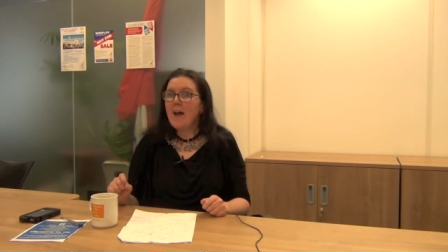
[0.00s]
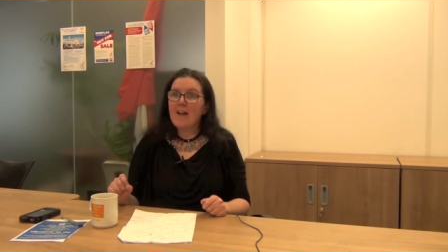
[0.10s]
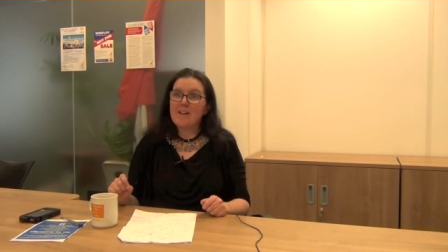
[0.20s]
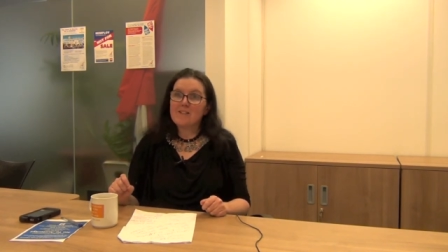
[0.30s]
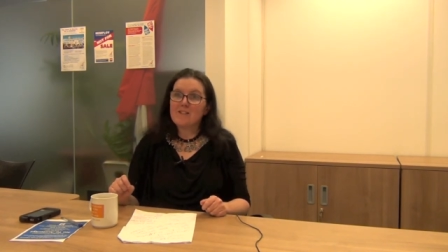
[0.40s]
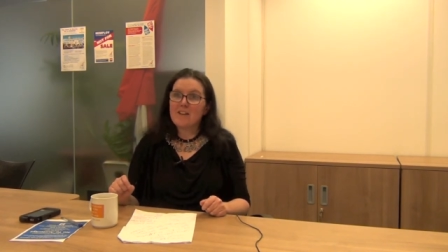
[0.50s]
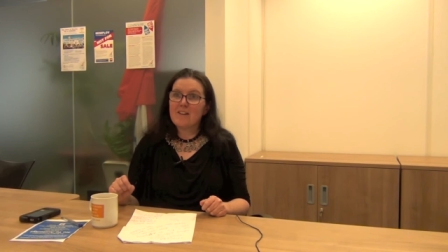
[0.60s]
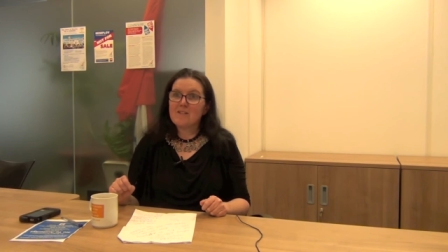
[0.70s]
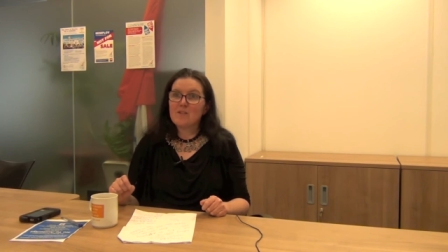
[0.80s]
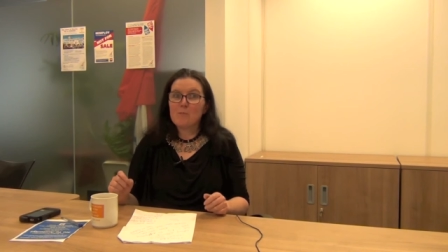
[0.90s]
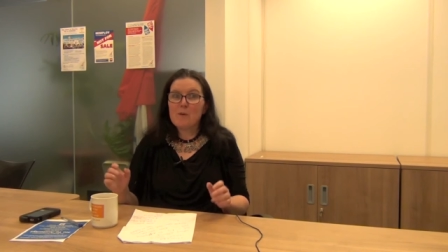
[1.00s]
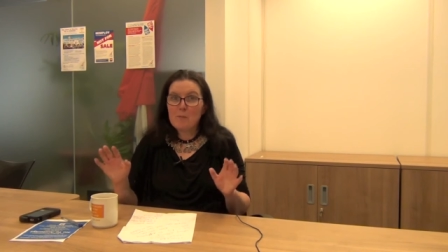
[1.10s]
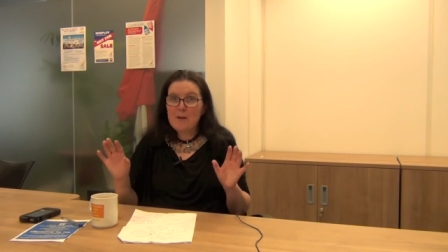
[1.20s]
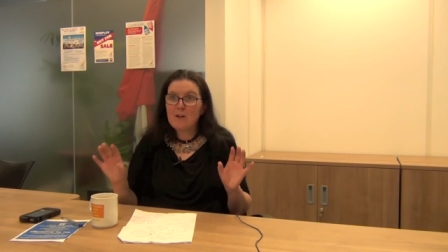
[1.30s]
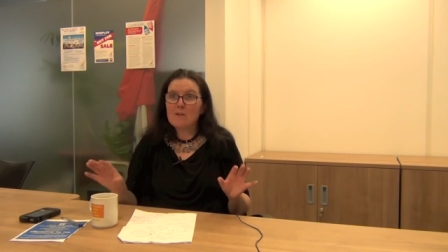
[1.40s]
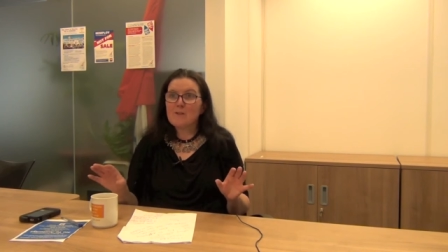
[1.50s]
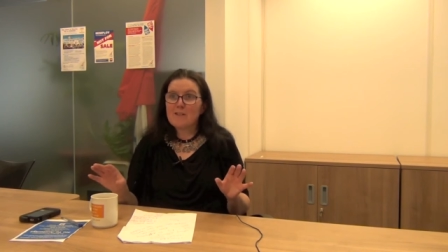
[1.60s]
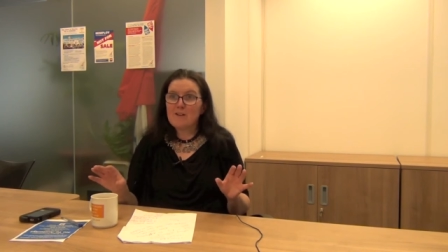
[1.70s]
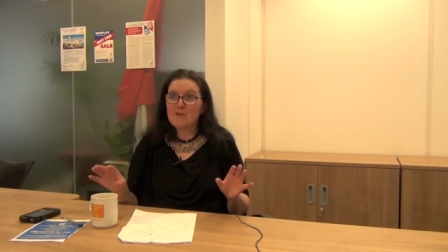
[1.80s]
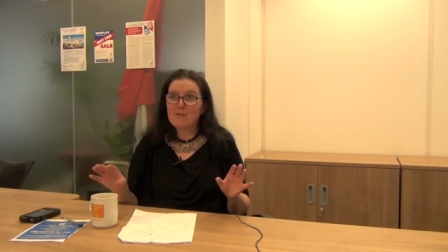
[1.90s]
And uh, so people made all those
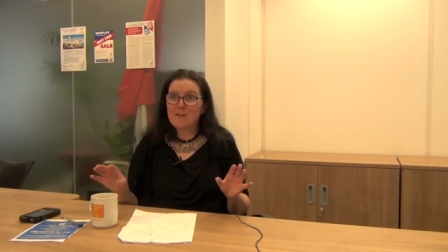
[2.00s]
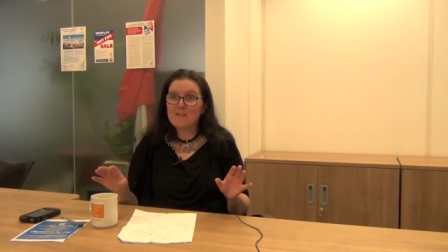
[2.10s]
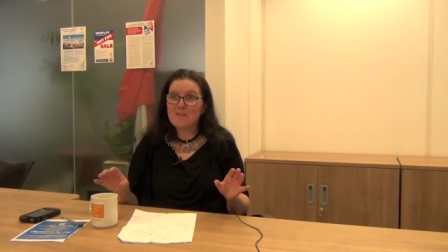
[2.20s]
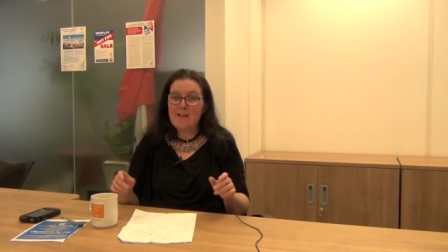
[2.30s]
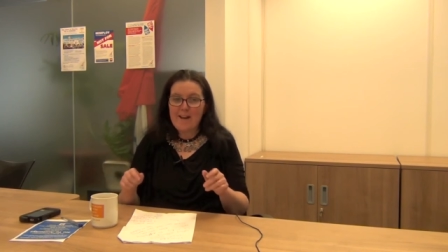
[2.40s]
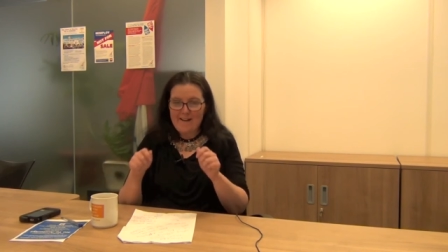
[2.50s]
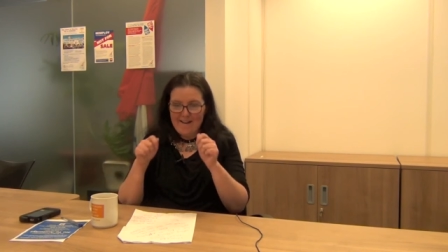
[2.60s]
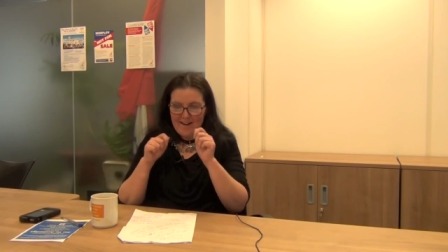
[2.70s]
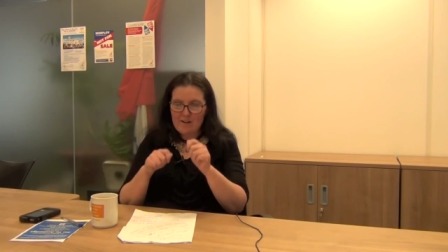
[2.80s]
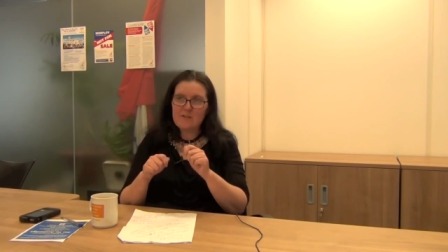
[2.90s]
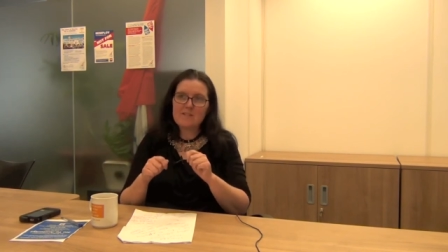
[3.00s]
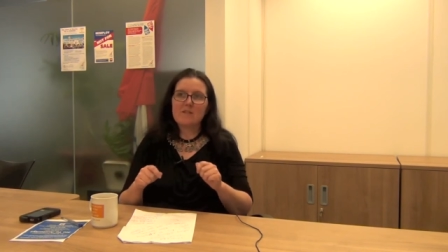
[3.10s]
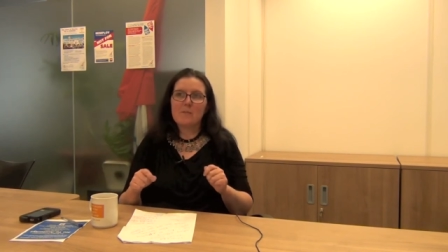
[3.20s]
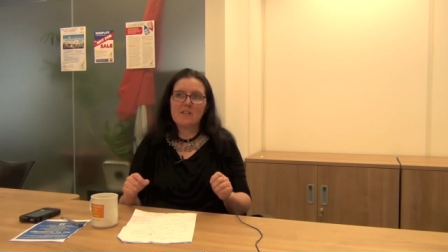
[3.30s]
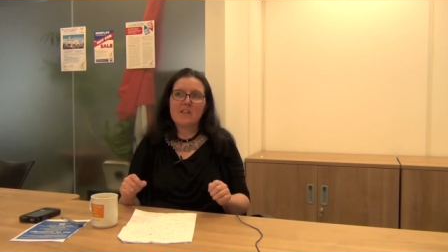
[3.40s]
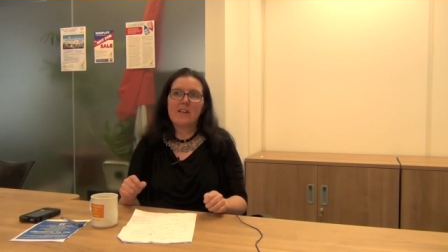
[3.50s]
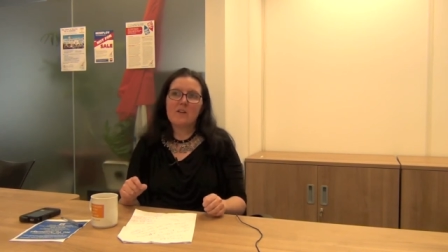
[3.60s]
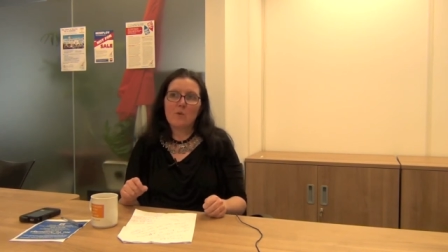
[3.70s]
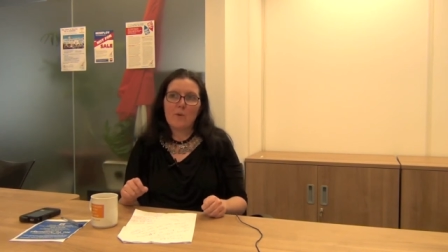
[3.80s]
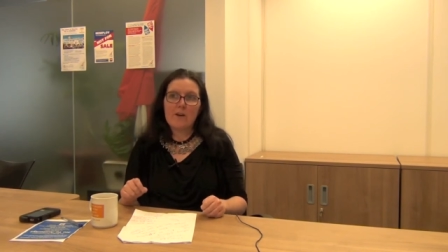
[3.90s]
sacrifices, and now this has been
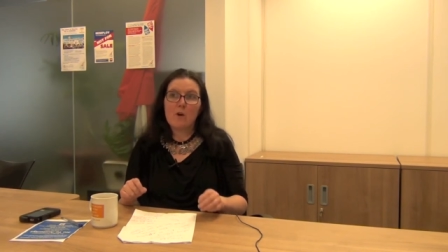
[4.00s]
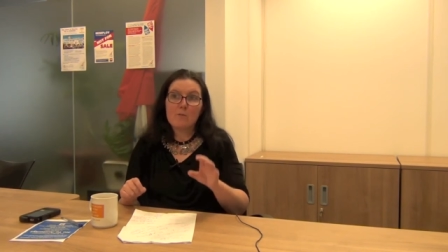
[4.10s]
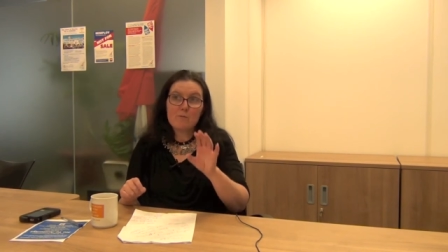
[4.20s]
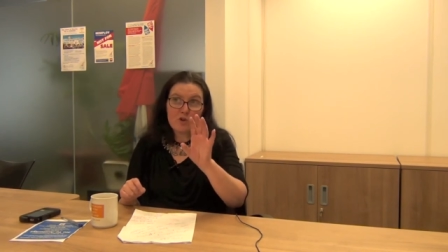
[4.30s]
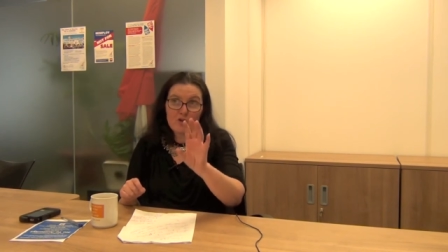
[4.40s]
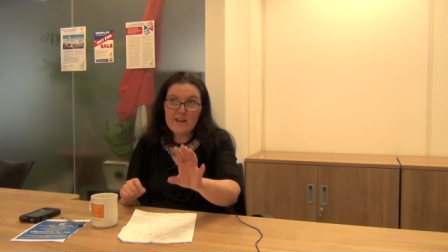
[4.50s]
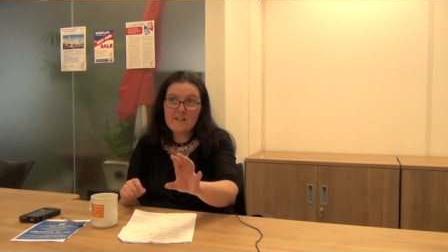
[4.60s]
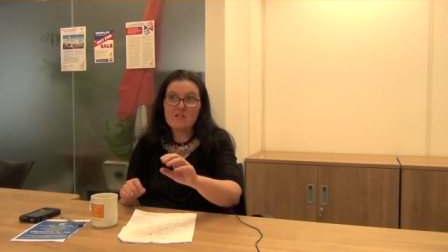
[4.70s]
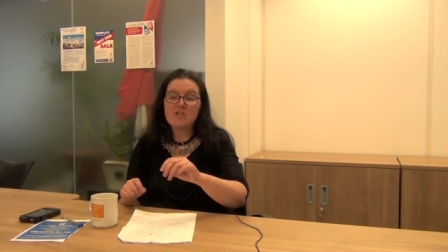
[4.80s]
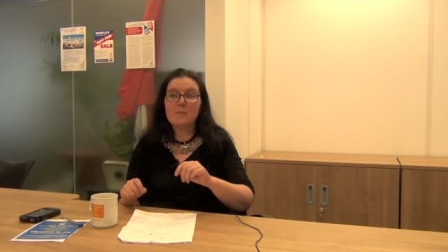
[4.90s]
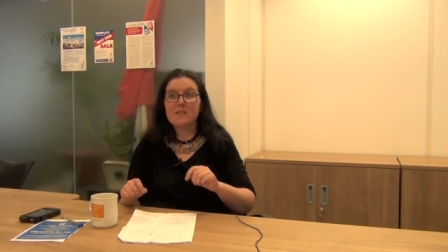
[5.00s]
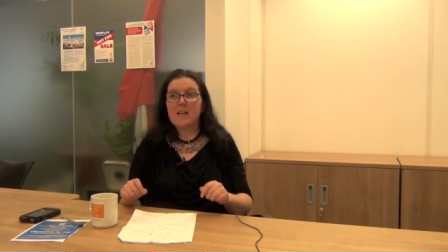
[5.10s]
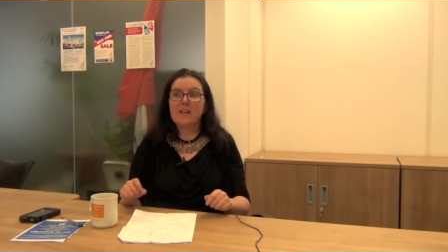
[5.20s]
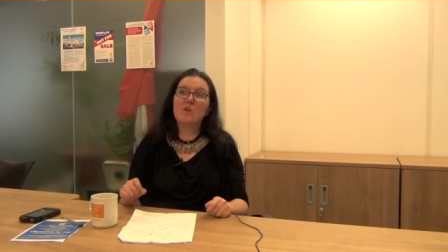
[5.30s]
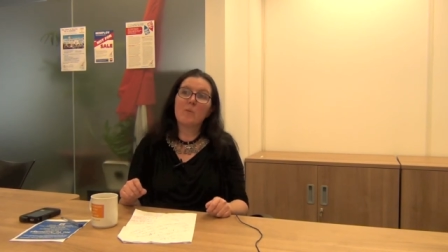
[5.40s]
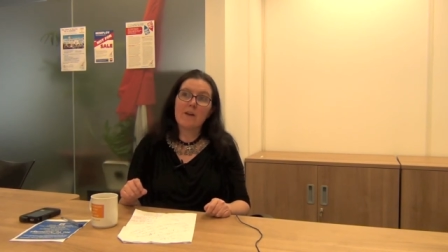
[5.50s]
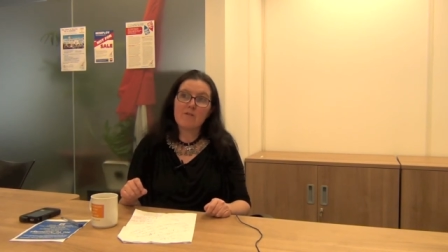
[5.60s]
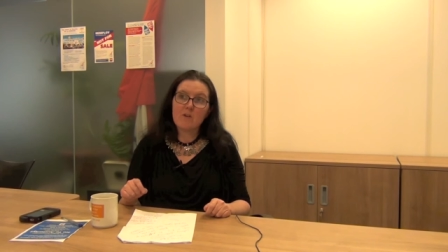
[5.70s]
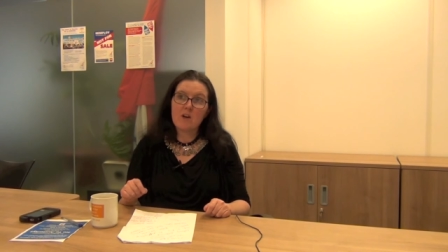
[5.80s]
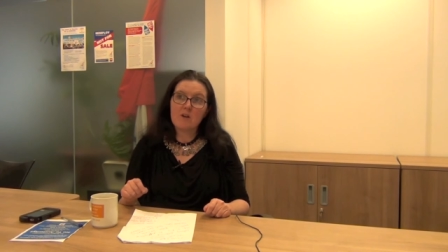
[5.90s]
taken away or threatened to be taken away
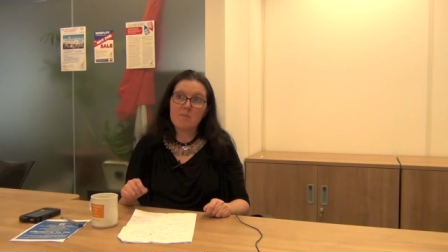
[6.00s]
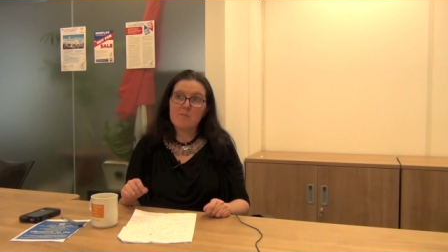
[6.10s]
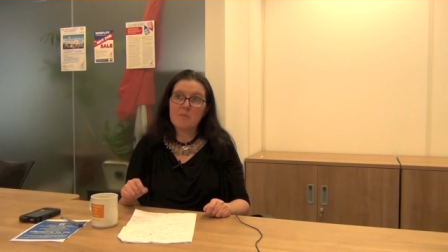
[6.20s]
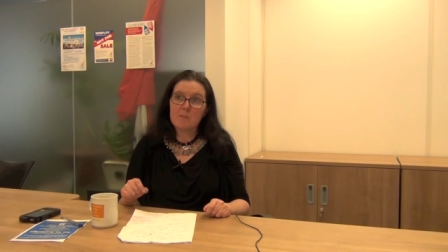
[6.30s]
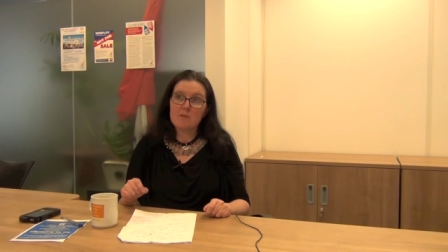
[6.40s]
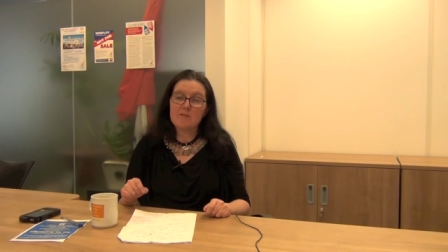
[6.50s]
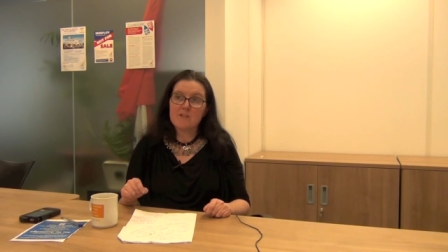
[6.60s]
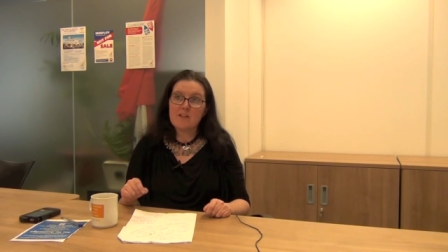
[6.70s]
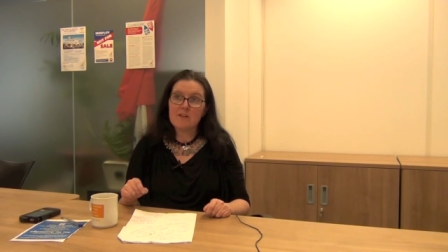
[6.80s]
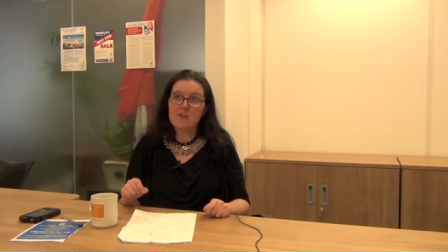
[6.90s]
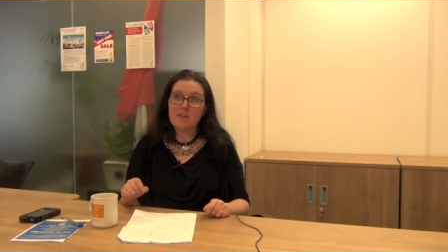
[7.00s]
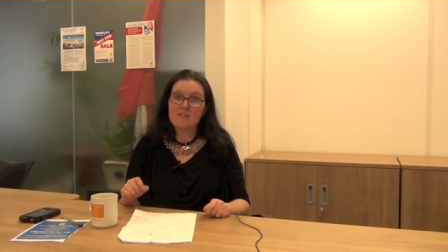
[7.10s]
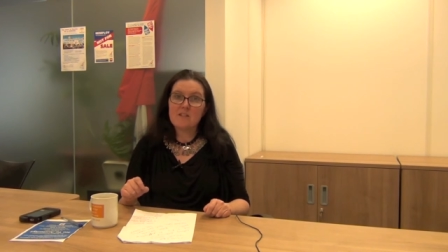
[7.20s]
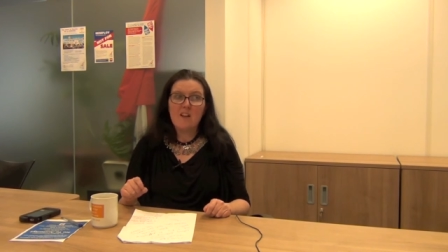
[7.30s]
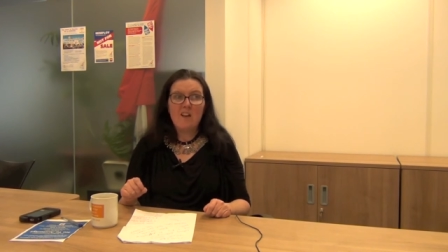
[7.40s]
from people of the southeast.